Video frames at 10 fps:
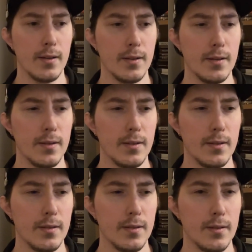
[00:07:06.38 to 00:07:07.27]

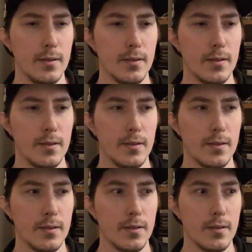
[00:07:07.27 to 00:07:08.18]

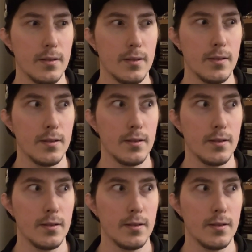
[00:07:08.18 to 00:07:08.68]
No one is speaking in this clip.